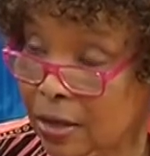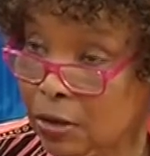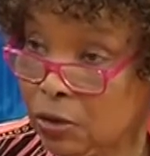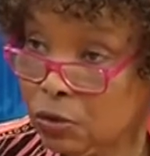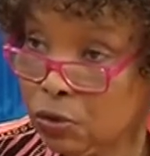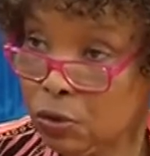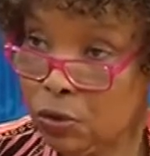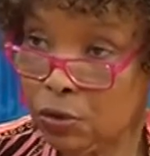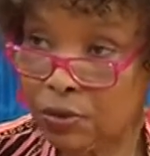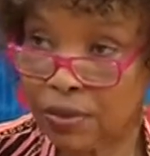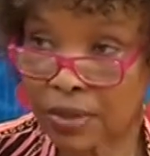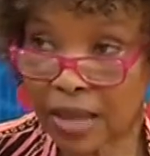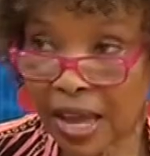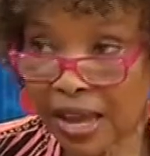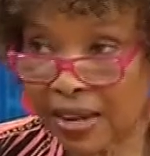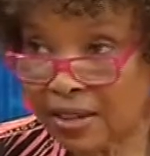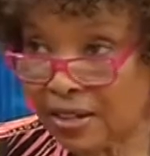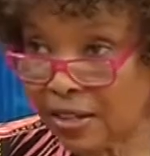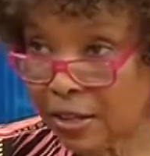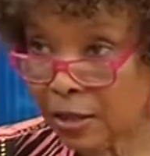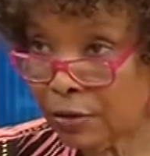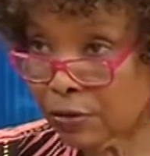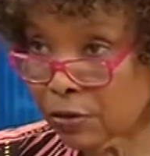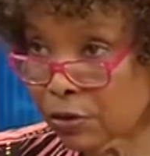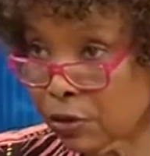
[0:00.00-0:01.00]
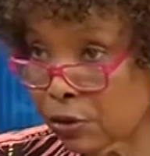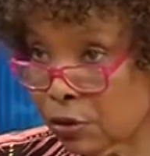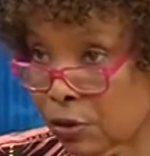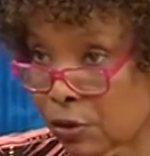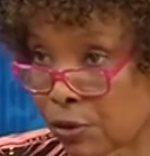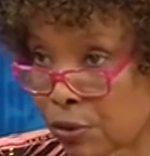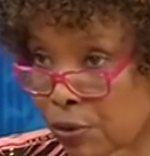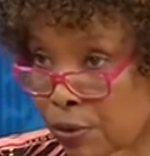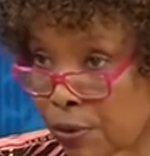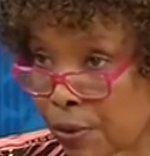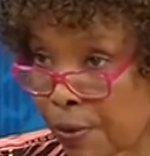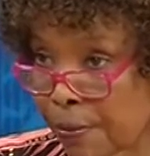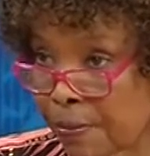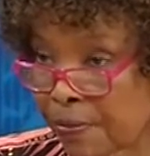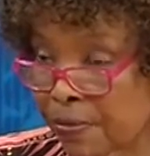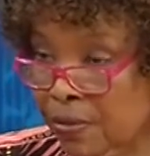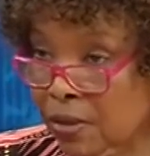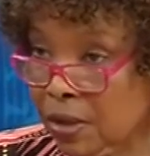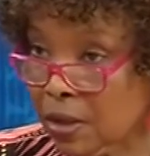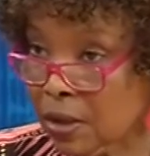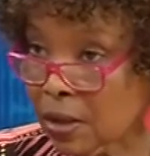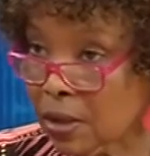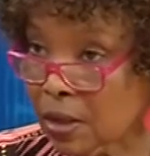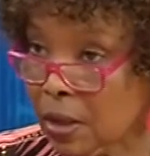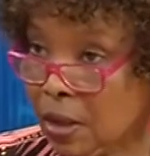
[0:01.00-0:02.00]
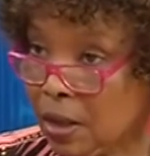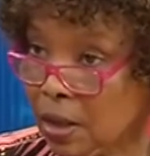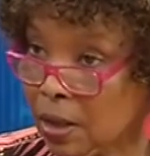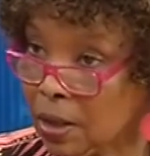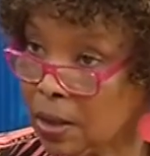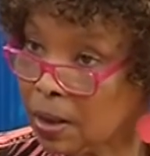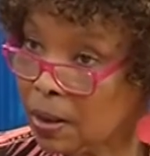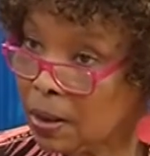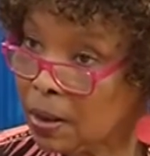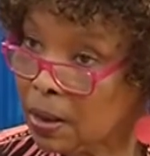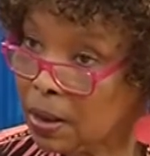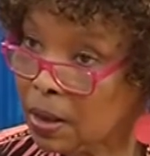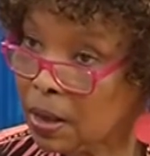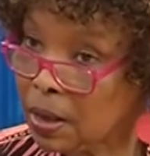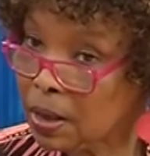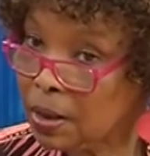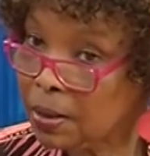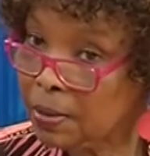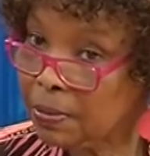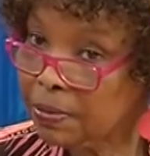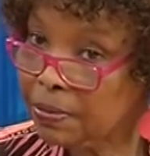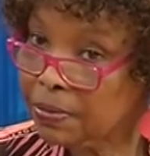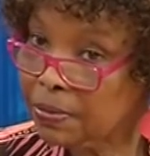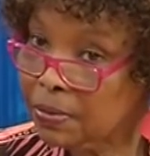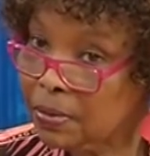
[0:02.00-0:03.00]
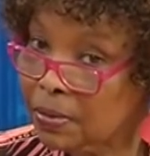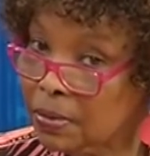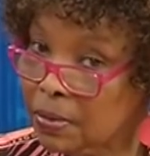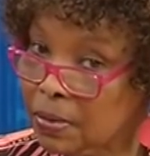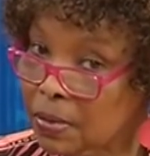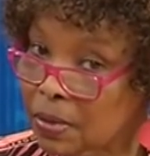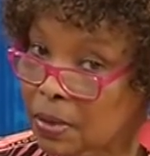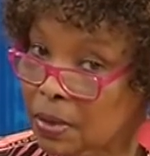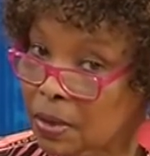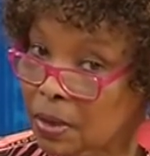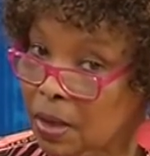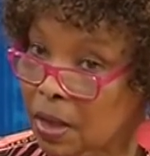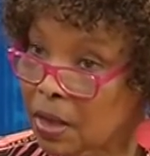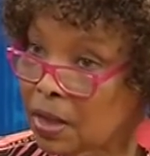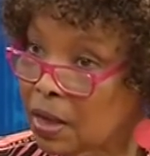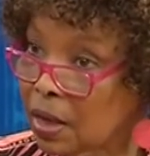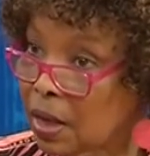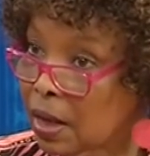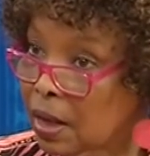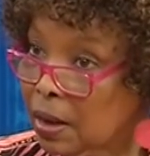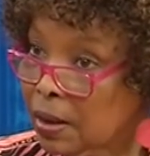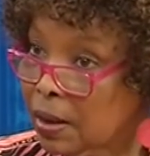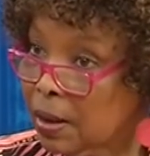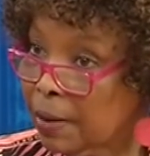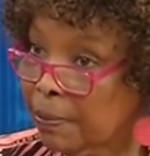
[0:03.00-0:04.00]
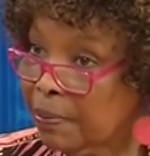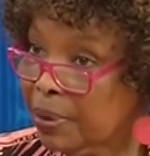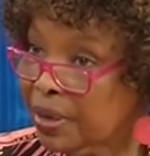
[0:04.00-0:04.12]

So that gives you a